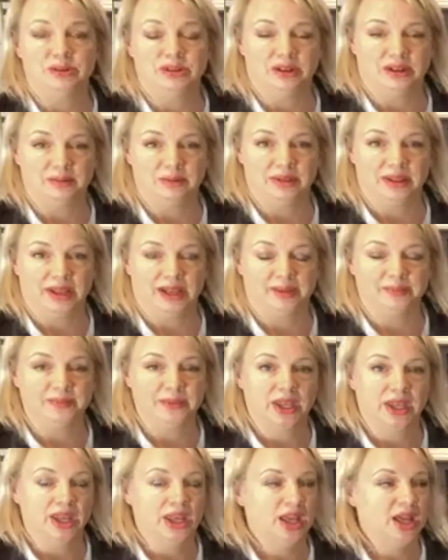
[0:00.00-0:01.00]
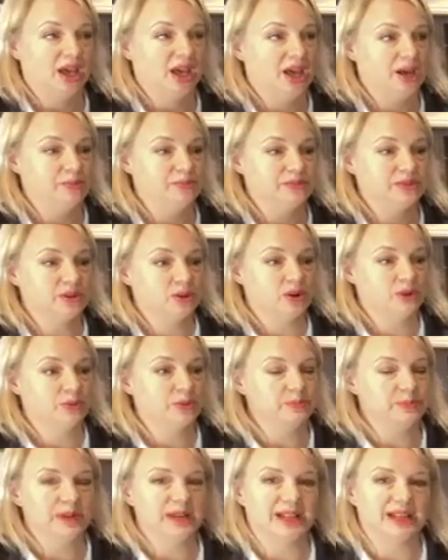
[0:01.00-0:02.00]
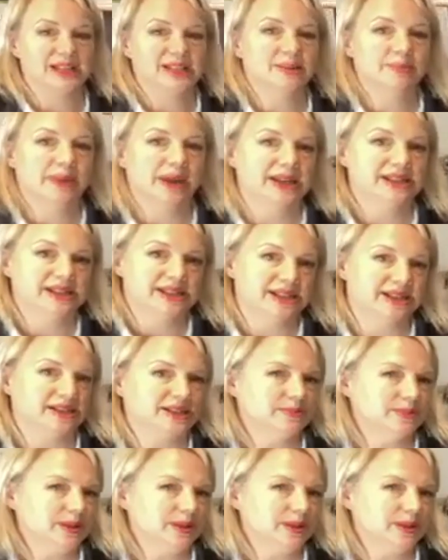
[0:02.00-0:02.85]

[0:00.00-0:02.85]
type thing. So I've been planning to paint it, so